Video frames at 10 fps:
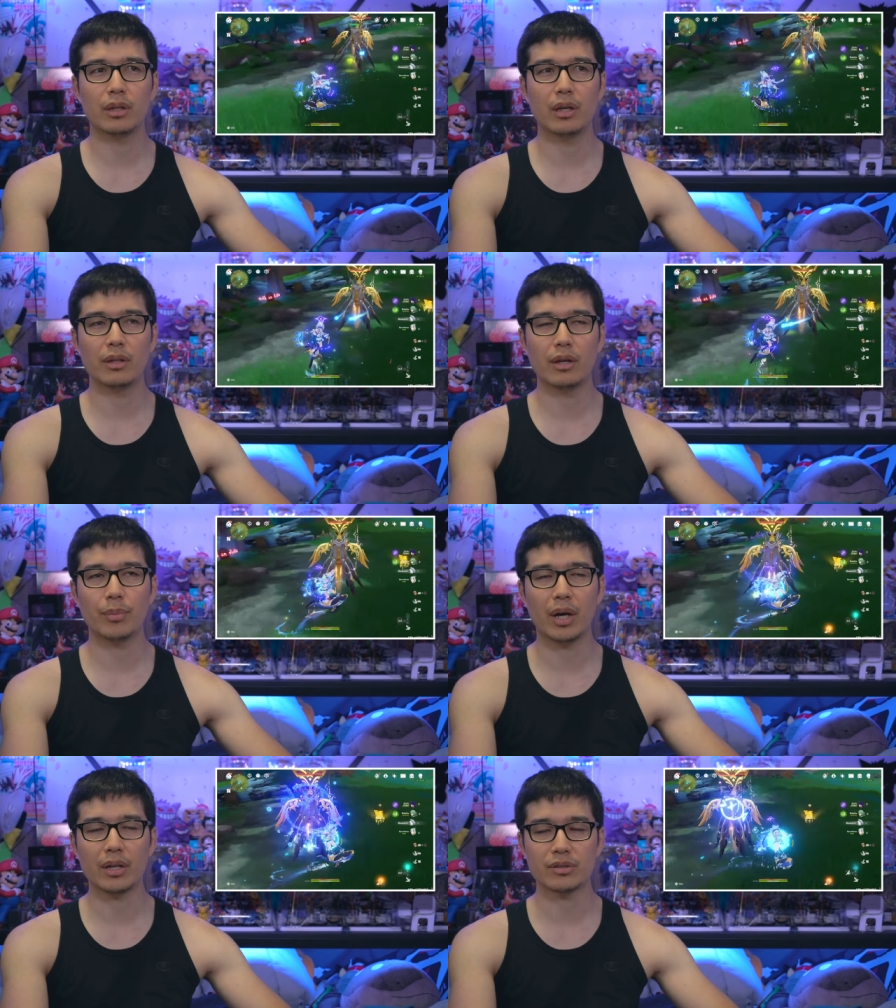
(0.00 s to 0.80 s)
in a
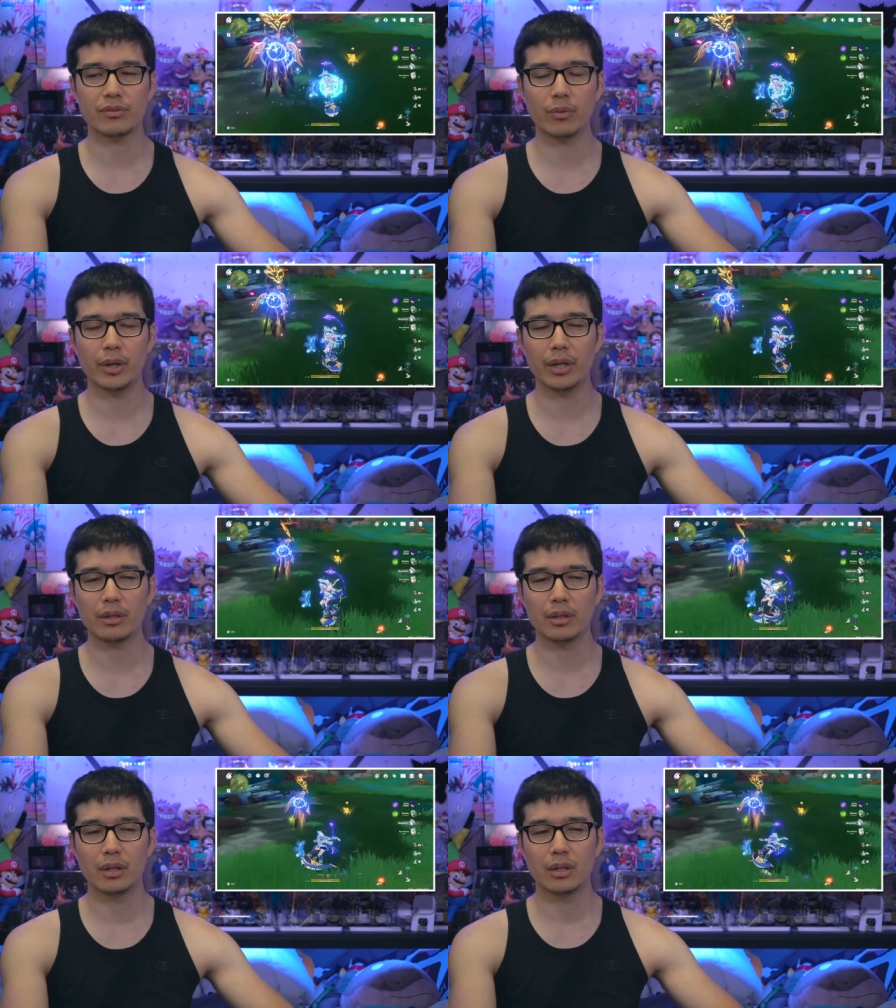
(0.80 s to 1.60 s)
positive
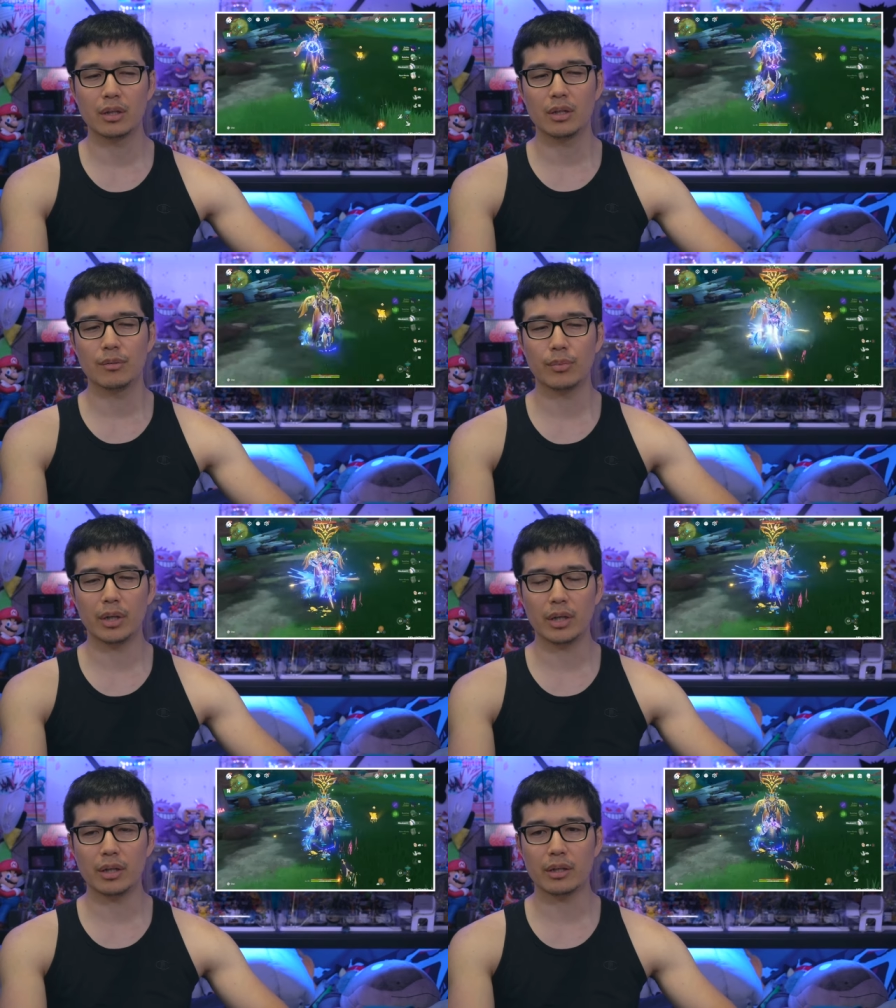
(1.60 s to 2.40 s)
way
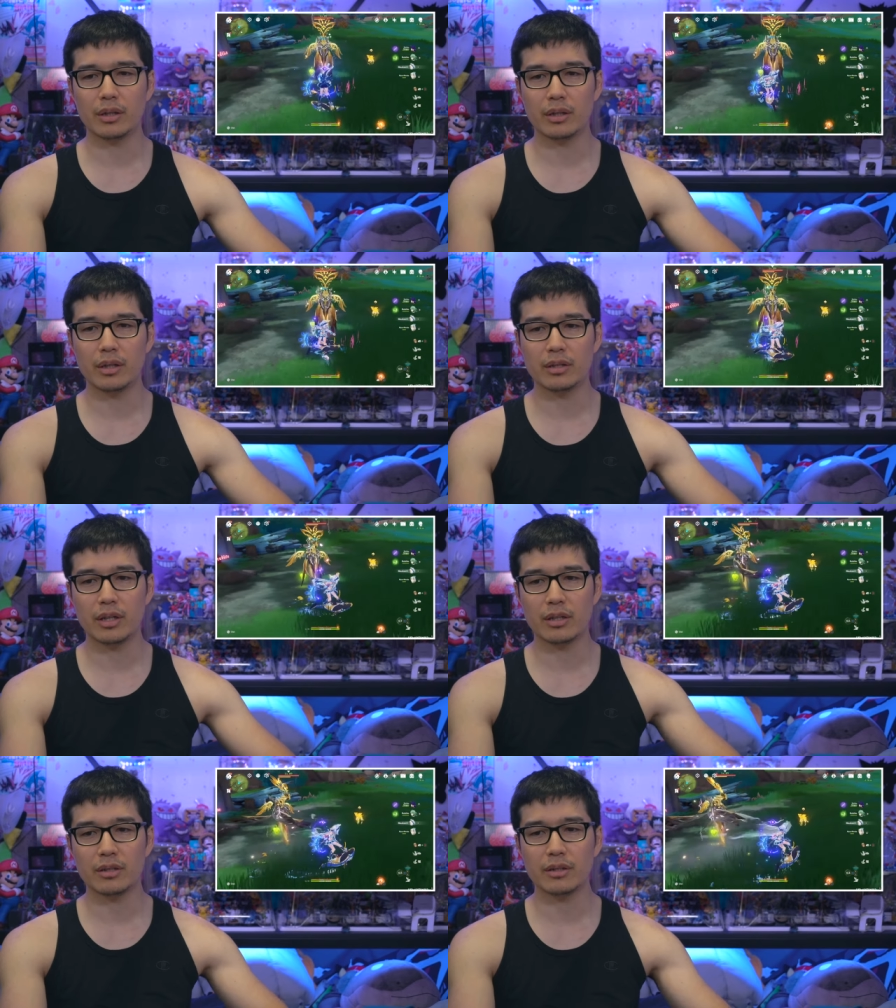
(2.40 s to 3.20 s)
but it
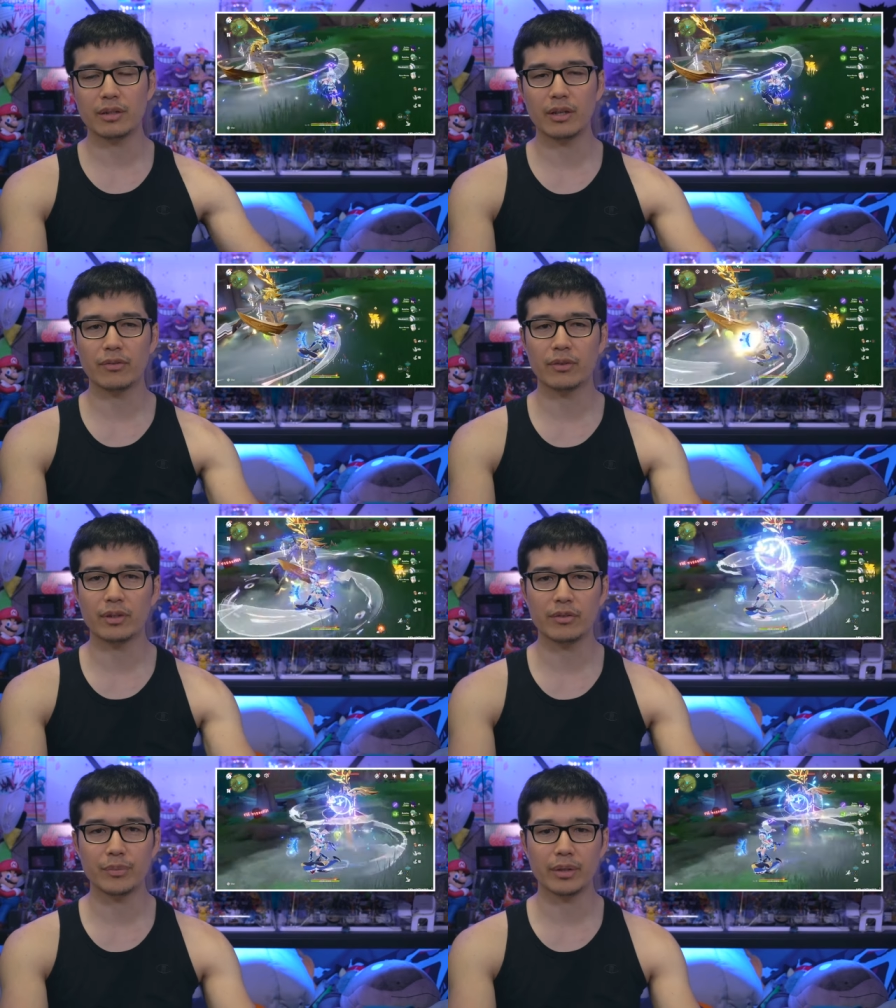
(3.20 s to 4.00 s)
didn't
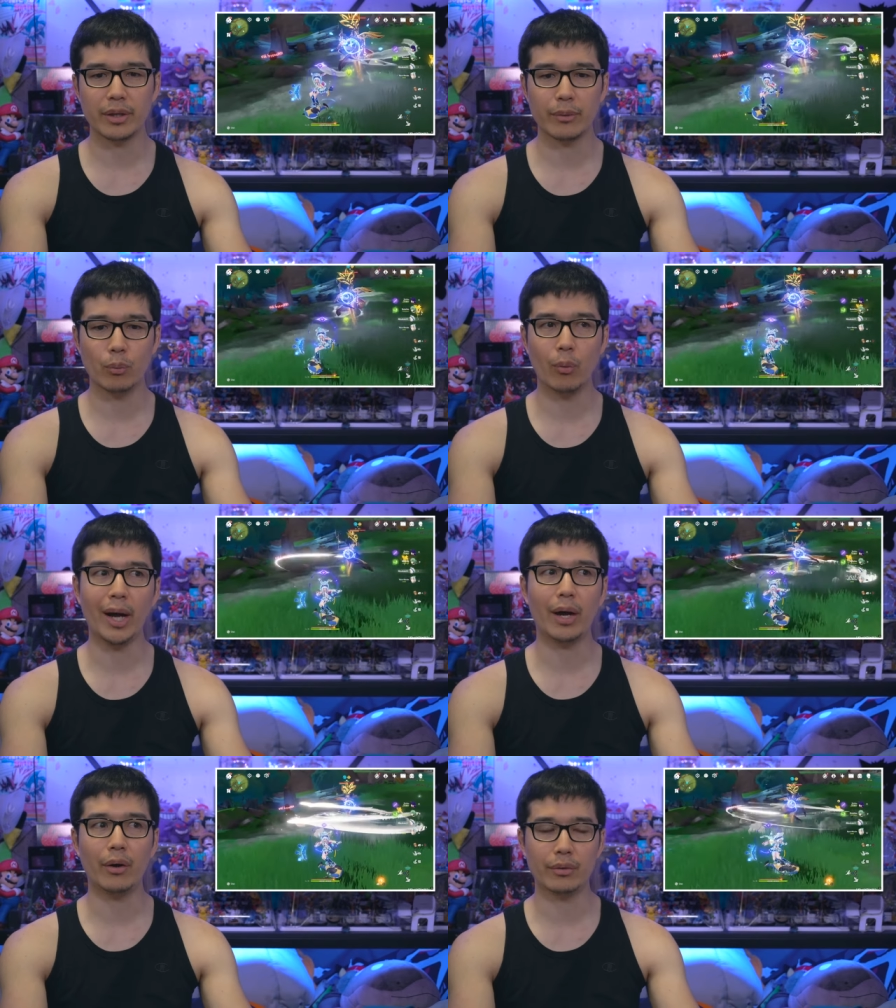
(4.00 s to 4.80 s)
definitely leave me like
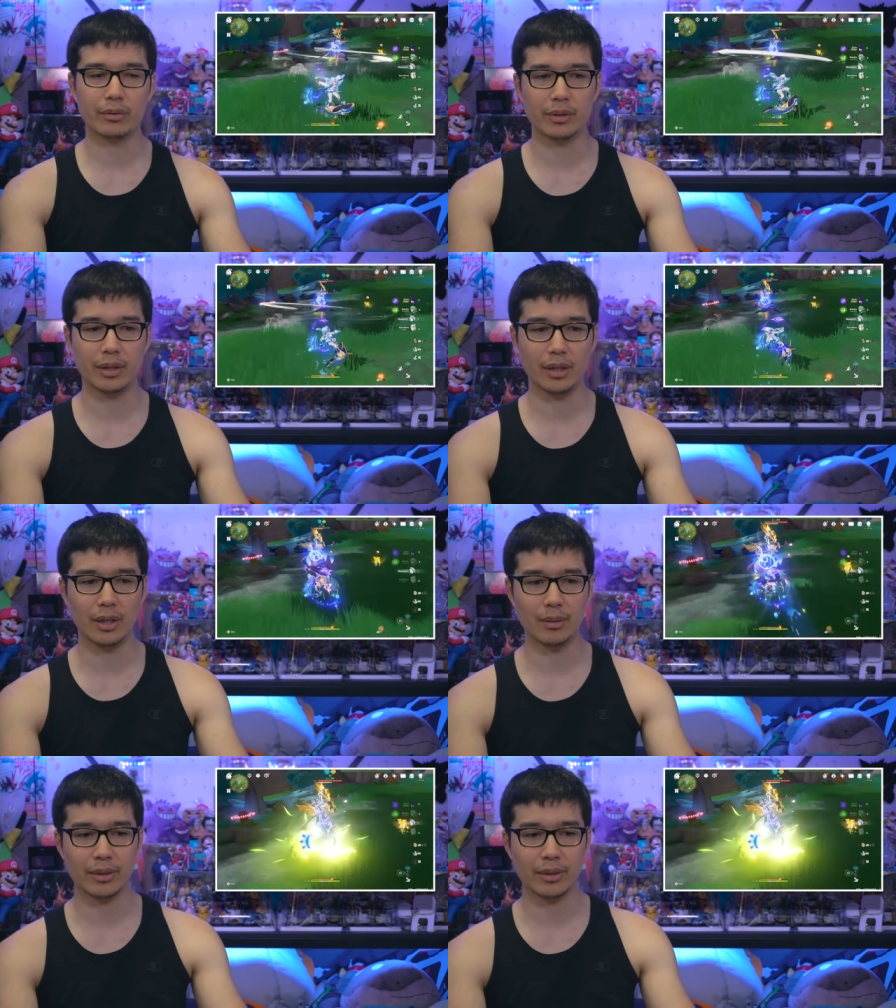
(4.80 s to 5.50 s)
wowed, um,